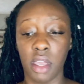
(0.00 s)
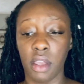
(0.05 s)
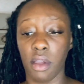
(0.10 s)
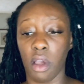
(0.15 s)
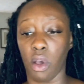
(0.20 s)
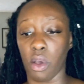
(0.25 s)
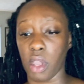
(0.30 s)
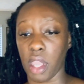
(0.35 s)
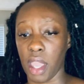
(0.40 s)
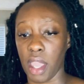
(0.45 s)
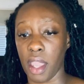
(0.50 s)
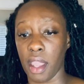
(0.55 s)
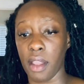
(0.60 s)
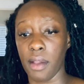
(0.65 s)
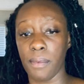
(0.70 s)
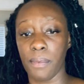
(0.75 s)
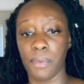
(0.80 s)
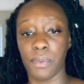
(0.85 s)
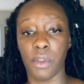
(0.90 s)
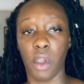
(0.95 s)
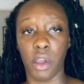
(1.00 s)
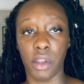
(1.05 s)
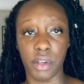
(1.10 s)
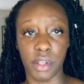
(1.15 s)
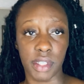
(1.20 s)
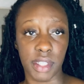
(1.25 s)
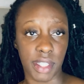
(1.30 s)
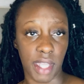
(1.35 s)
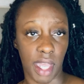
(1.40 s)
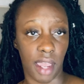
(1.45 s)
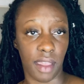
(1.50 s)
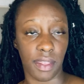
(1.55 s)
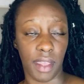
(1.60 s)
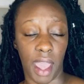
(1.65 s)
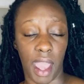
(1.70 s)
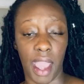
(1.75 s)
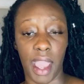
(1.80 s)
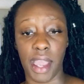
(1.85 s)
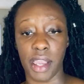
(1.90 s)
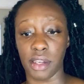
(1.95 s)
okay, understand
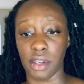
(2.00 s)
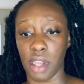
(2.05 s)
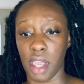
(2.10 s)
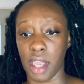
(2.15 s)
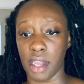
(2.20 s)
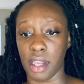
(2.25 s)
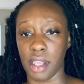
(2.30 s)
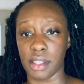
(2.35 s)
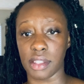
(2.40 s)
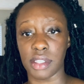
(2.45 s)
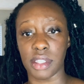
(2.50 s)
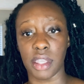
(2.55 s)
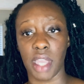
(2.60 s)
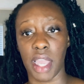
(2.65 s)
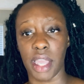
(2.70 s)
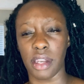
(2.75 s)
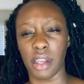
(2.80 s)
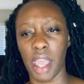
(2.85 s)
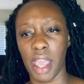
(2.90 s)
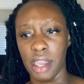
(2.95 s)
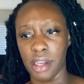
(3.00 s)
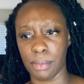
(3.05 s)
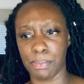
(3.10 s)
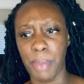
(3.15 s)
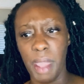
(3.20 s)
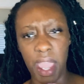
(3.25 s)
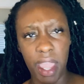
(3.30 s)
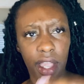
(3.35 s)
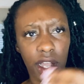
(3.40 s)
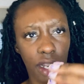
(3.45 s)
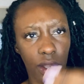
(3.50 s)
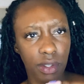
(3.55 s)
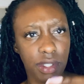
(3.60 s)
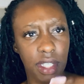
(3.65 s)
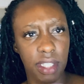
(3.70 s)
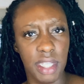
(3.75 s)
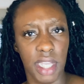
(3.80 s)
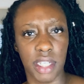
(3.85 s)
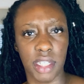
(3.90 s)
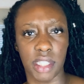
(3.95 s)
that and pay close
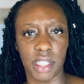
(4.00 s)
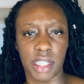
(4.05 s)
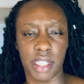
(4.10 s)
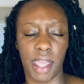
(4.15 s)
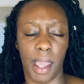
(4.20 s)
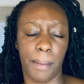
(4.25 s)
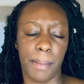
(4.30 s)
attention to that,